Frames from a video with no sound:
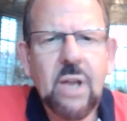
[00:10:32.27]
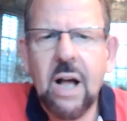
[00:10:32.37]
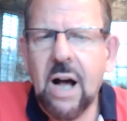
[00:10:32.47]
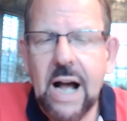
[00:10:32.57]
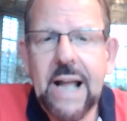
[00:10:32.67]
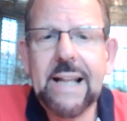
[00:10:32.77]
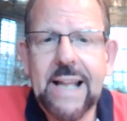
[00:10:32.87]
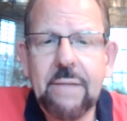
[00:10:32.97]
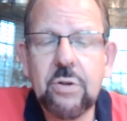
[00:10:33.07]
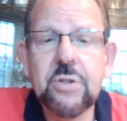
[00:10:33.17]
higher
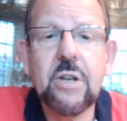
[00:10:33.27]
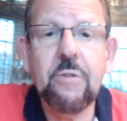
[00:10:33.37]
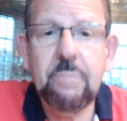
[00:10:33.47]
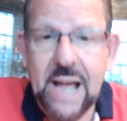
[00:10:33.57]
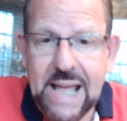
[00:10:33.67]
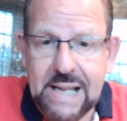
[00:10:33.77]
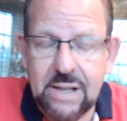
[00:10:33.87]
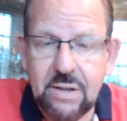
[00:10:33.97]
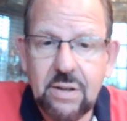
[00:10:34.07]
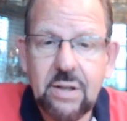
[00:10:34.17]
levels of
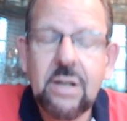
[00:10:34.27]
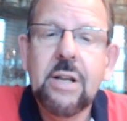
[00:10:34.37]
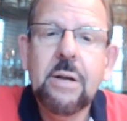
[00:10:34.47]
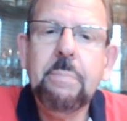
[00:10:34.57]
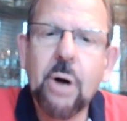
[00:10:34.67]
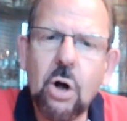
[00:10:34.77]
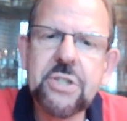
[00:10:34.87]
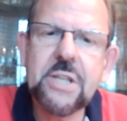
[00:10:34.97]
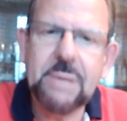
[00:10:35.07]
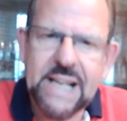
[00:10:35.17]
pain,
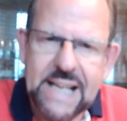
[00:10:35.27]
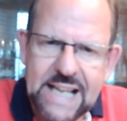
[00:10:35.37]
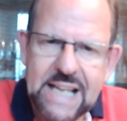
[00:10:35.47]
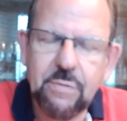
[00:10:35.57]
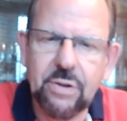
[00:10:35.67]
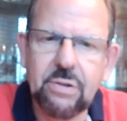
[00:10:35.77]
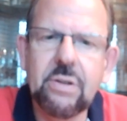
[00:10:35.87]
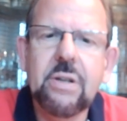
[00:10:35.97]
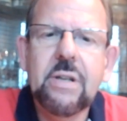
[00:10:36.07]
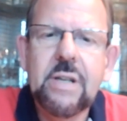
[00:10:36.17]
possibly even
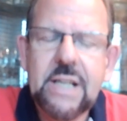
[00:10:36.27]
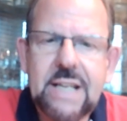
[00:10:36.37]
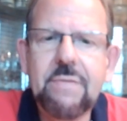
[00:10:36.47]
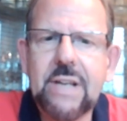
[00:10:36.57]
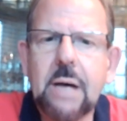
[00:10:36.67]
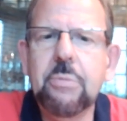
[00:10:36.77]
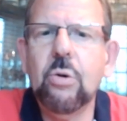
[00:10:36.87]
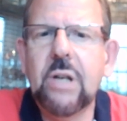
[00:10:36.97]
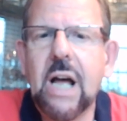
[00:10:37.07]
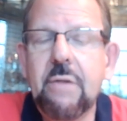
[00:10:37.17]
giving up
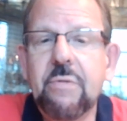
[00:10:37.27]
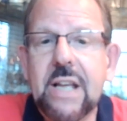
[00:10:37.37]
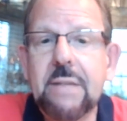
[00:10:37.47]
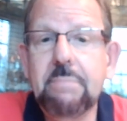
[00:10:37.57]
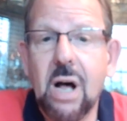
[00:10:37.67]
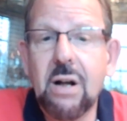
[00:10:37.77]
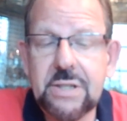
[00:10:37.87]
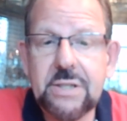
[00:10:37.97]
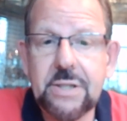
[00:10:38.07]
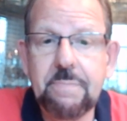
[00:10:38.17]
your life in
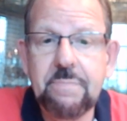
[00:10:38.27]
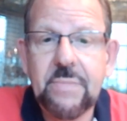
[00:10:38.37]
martyrdom.